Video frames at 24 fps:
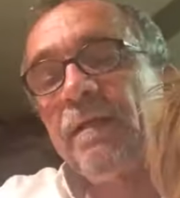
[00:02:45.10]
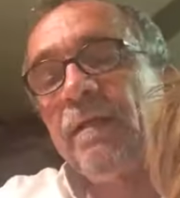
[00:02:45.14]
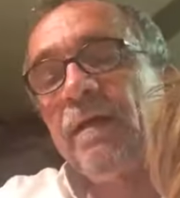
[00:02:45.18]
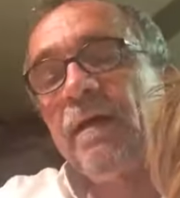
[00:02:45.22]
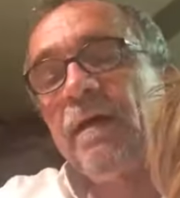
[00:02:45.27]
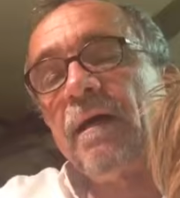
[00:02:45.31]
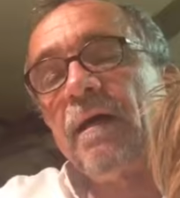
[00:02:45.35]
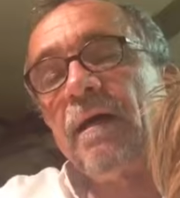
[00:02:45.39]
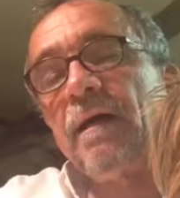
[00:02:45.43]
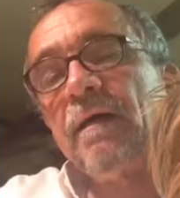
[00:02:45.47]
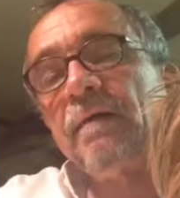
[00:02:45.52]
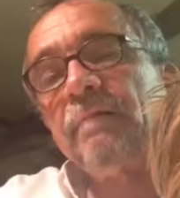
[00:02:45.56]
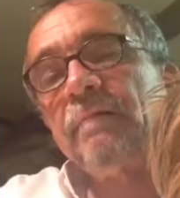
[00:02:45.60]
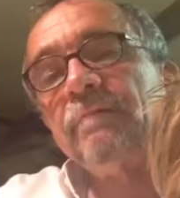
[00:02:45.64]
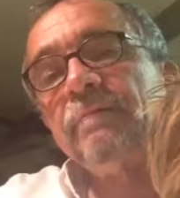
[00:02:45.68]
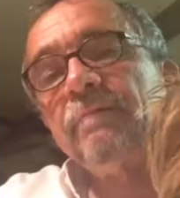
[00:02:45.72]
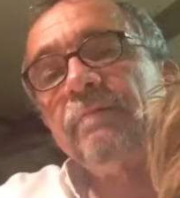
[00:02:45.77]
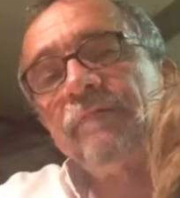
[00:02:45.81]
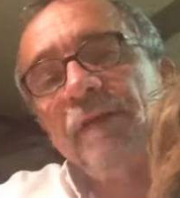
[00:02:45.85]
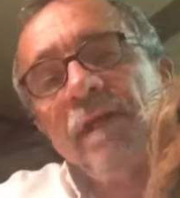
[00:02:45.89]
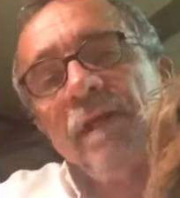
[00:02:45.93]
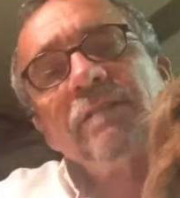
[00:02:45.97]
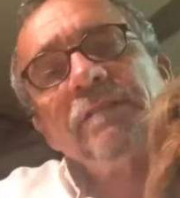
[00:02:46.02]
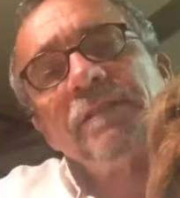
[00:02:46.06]

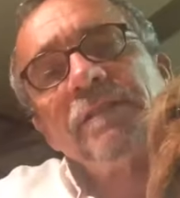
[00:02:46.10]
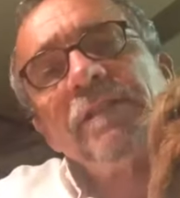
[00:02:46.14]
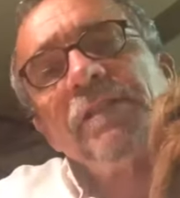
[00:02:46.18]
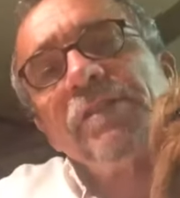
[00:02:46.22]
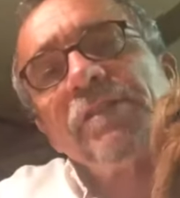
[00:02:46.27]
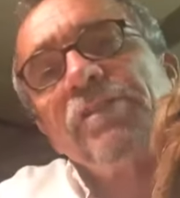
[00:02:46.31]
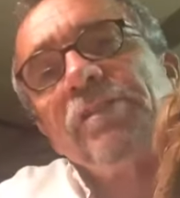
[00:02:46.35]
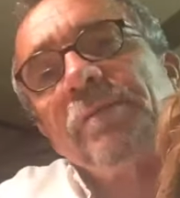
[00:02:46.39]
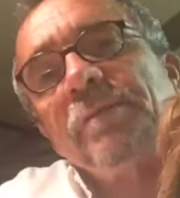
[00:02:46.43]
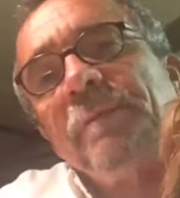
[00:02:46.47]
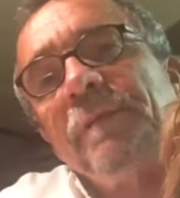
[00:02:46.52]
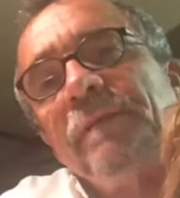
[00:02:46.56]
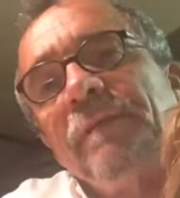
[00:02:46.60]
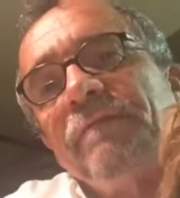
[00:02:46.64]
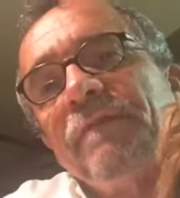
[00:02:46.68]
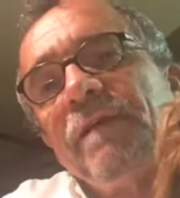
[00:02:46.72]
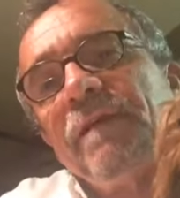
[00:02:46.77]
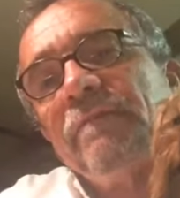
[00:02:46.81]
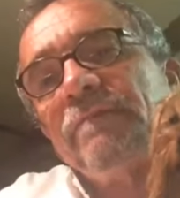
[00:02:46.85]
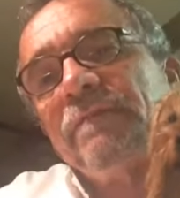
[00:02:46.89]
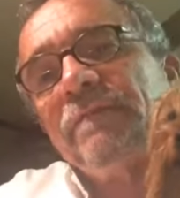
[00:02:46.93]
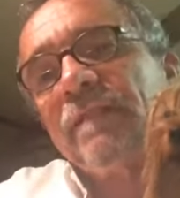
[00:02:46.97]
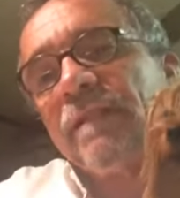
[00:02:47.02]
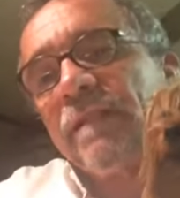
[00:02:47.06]
Volunteers should be
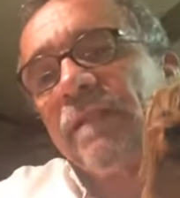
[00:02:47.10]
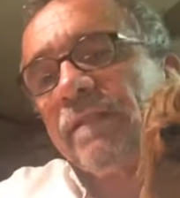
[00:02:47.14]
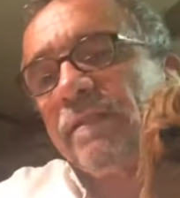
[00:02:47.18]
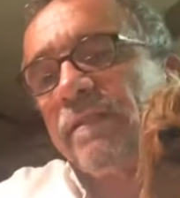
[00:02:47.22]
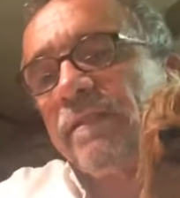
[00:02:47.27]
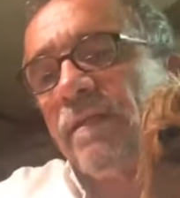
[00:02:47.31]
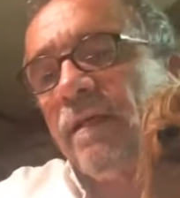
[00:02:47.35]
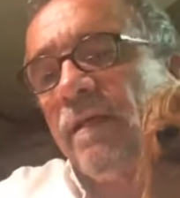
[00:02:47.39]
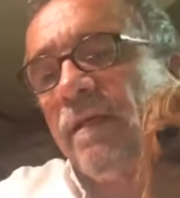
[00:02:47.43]
involved in this.